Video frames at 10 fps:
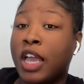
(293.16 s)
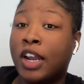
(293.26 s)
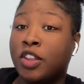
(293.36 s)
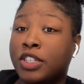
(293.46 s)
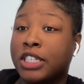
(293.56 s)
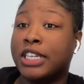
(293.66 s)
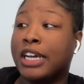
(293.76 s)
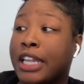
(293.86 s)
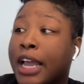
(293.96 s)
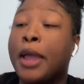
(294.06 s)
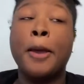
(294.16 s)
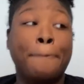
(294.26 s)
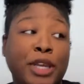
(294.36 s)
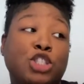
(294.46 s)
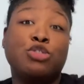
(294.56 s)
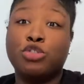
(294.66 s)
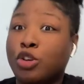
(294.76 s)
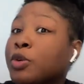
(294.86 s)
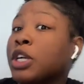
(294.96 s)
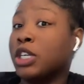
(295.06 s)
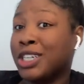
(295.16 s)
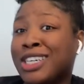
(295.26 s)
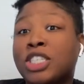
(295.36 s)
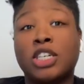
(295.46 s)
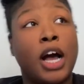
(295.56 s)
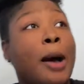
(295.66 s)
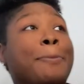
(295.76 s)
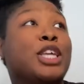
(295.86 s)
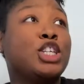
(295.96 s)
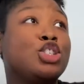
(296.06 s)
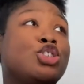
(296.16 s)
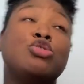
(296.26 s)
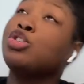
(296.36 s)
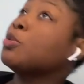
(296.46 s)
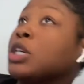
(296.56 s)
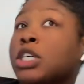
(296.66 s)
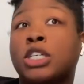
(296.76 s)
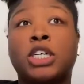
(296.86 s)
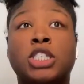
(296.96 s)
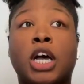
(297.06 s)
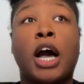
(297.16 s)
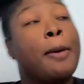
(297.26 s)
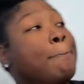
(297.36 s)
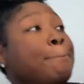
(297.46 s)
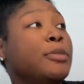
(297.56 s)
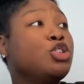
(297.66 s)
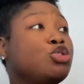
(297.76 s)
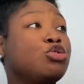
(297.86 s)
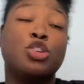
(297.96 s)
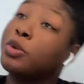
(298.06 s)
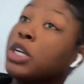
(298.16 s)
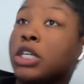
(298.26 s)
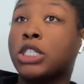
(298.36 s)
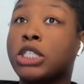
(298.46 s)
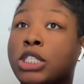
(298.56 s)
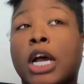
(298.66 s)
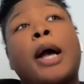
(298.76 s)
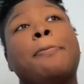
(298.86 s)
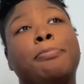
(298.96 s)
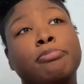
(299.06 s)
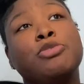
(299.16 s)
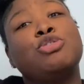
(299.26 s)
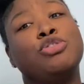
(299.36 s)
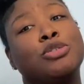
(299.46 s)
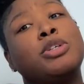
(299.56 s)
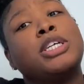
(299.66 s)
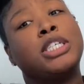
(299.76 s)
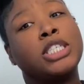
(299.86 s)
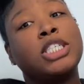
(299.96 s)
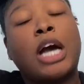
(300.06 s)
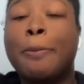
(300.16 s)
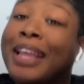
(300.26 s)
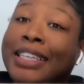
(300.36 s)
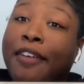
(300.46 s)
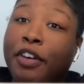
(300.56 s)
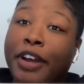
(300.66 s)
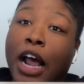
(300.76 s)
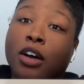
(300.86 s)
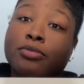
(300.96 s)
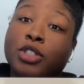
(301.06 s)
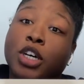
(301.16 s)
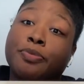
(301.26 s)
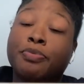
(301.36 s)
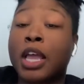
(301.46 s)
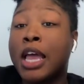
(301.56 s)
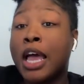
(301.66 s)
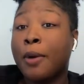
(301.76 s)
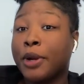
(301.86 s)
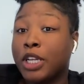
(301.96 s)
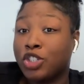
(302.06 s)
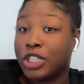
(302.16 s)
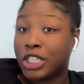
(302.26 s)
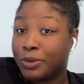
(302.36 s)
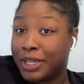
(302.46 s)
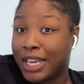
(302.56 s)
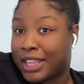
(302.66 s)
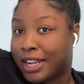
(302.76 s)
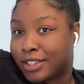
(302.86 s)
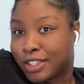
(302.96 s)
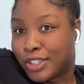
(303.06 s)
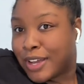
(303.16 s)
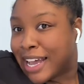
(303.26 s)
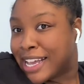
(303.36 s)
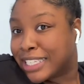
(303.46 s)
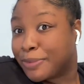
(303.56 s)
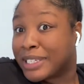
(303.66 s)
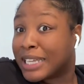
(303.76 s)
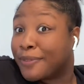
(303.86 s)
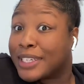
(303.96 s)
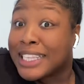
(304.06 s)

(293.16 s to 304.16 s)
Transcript: I know the TikTok like, but you doing a good job. You doing a good job. You doing a good job. You doing a good job. That's how I feel right now. So we're gonna drink this one and then I'll talk to you guys when it's time for a